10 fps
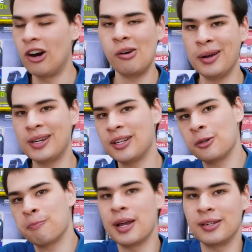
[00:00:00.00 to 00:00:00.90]
on my
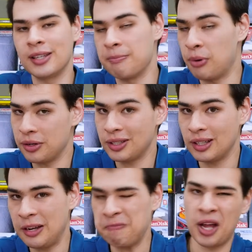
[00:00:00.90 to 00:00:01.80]
desktop PC
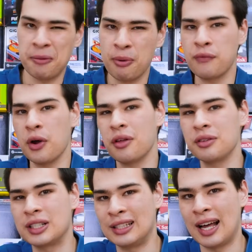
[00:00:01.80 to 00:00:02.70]
personally, I prefer
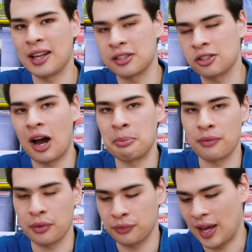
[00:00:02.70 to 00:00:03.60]
those glass type
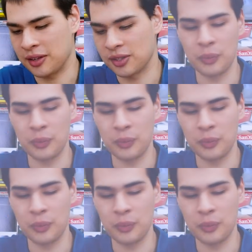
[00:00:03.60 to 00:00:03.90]
of effects. So